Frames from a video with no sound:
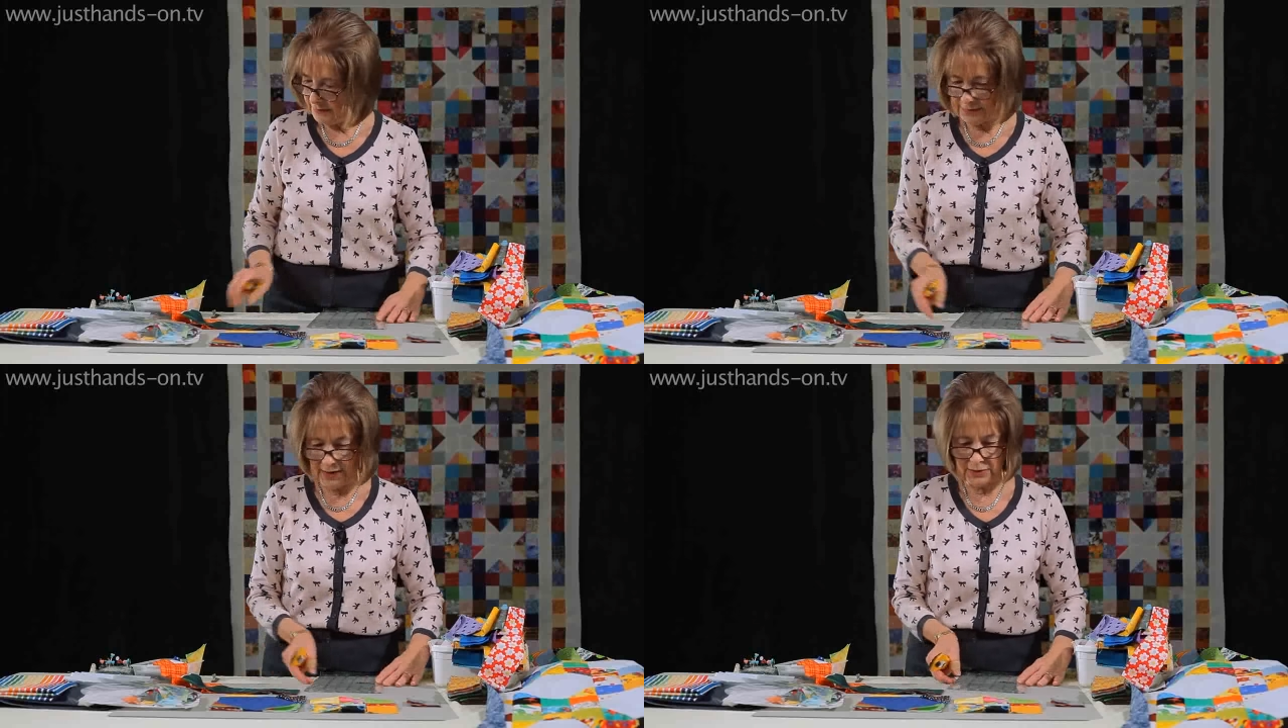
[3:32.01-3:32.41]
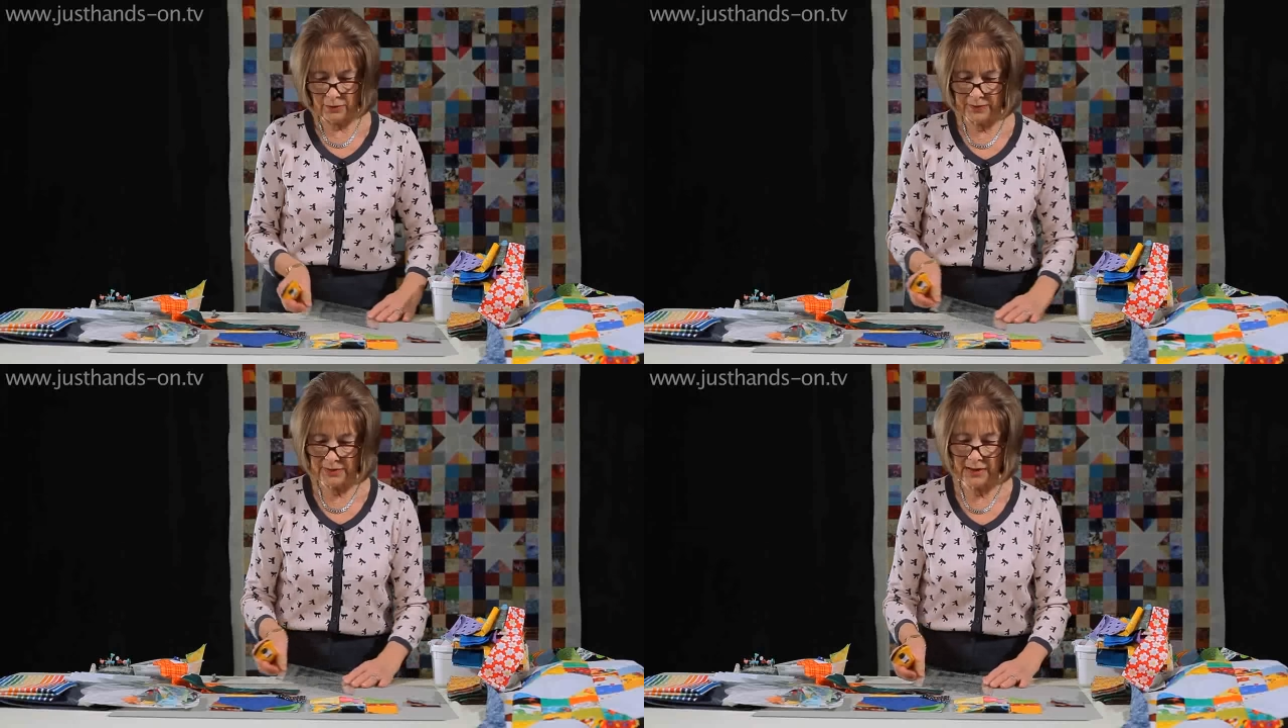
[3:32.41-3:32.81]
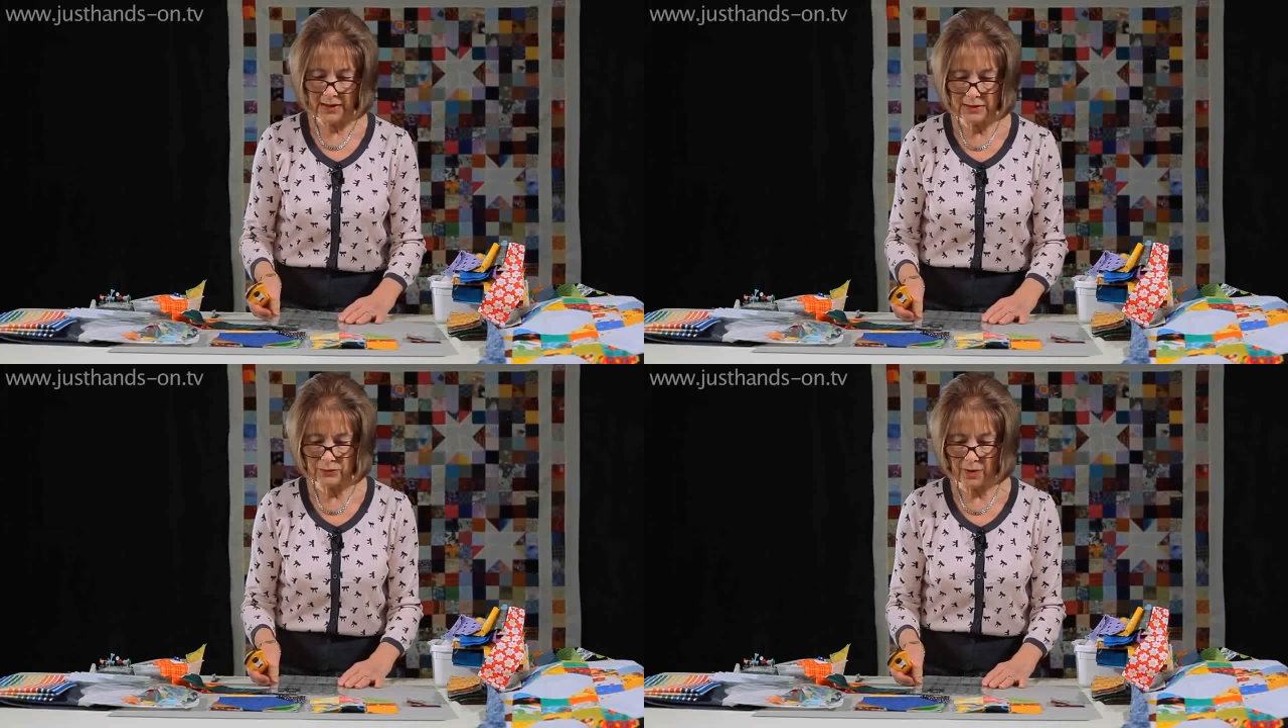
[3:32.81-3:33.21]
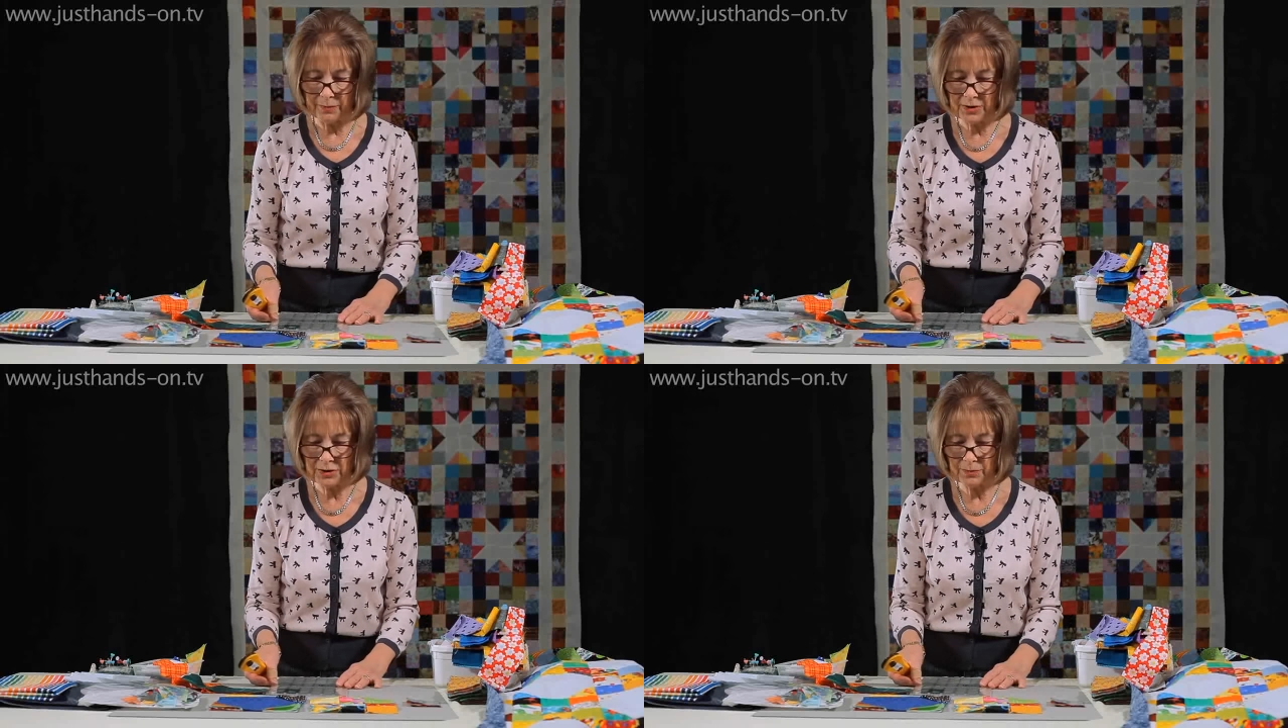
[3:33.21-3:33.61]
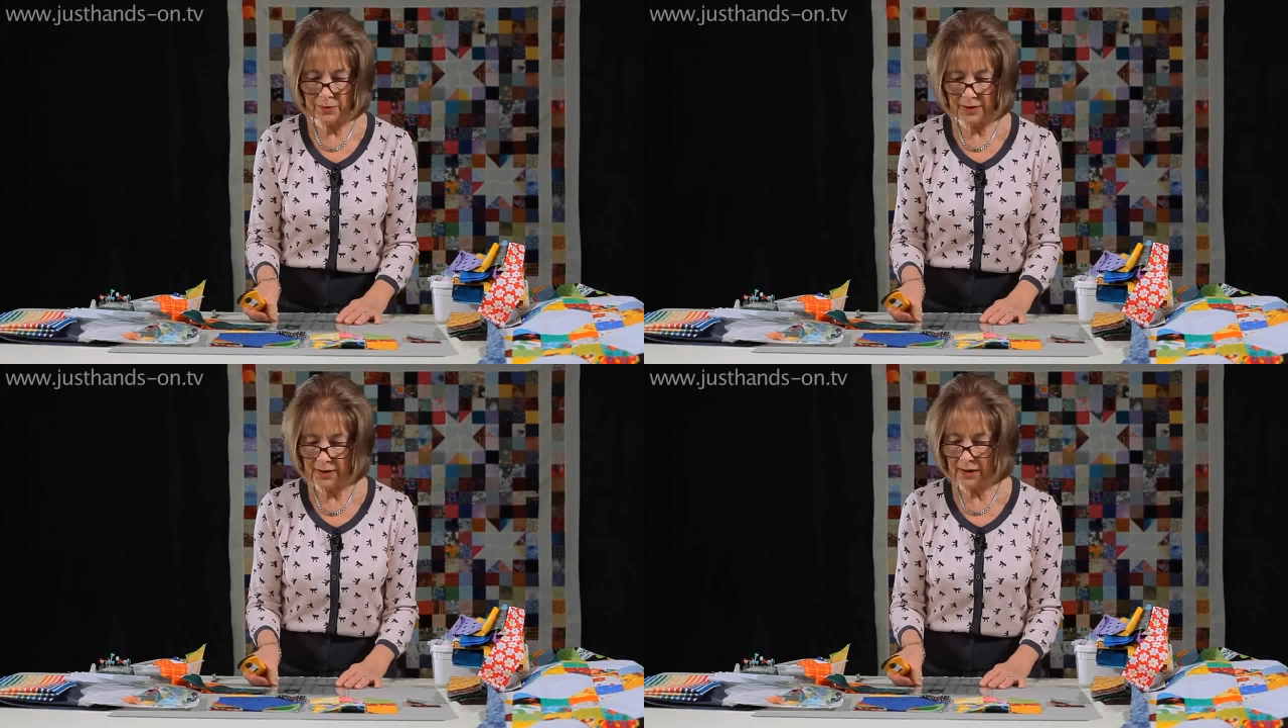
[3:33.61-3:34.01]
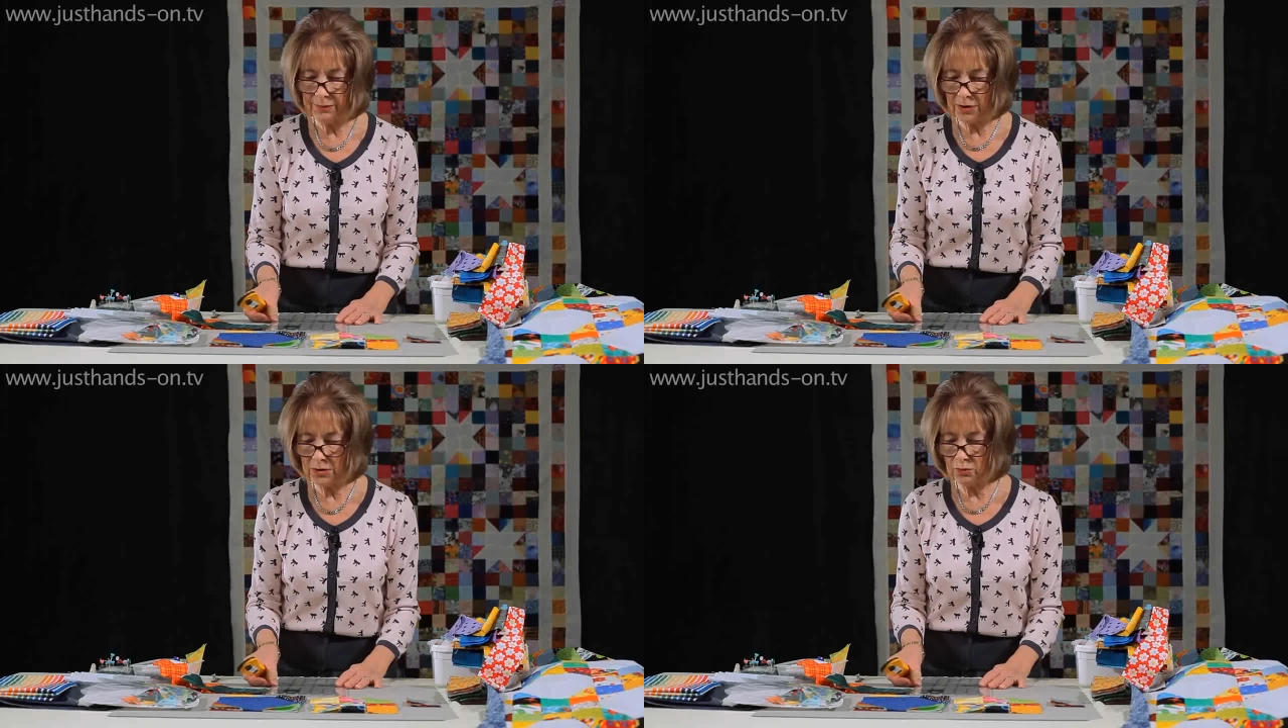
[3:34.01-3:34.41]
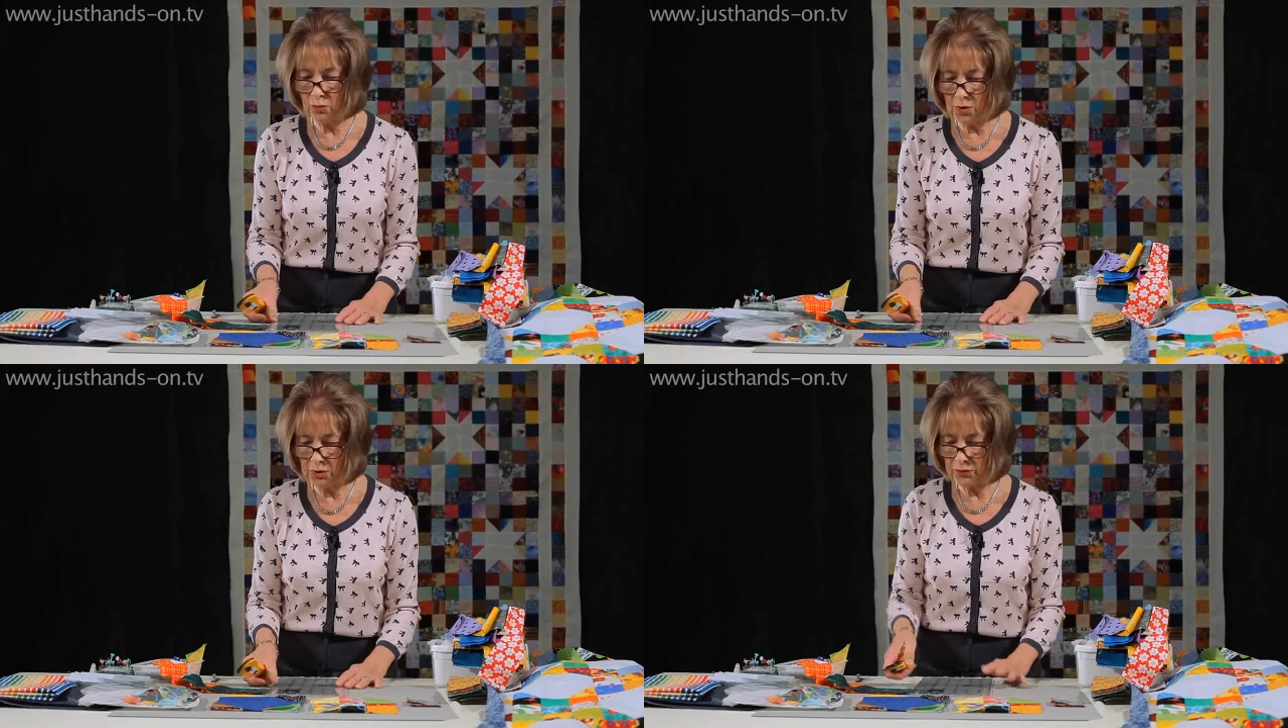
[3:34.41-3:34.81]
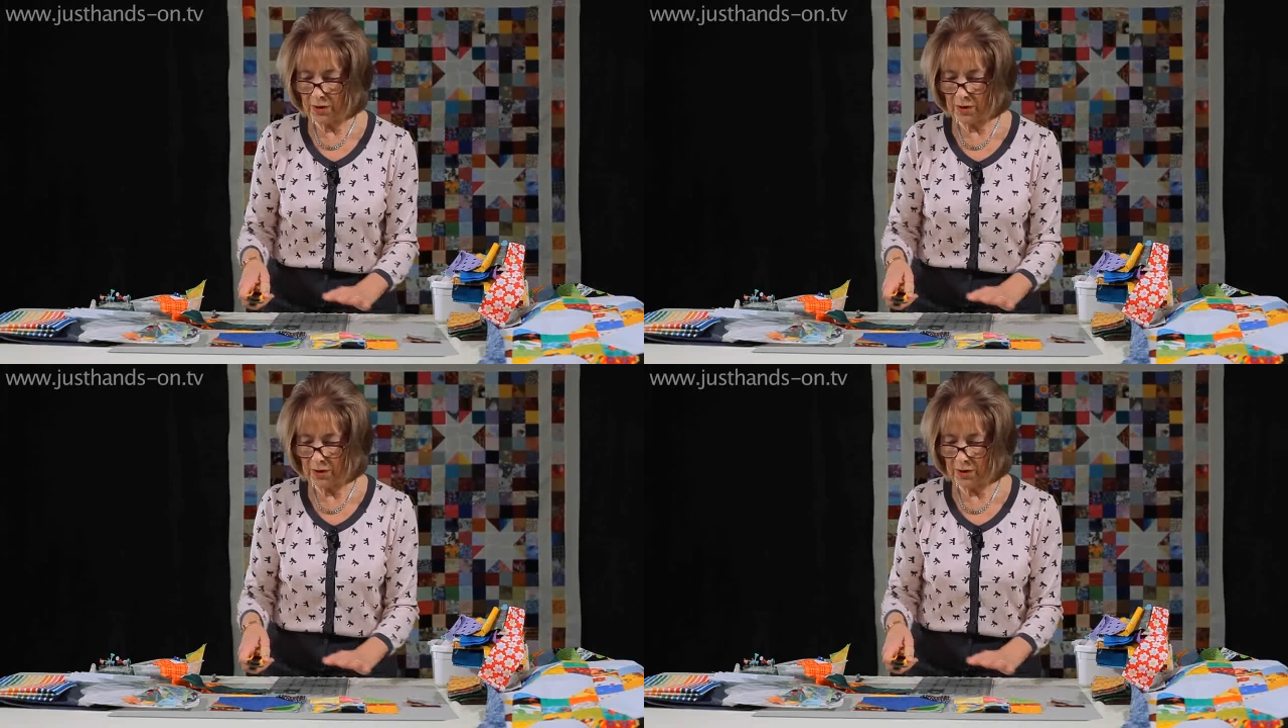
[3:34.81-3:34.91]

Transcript: that obviously is rubbish, but then I'm going to wander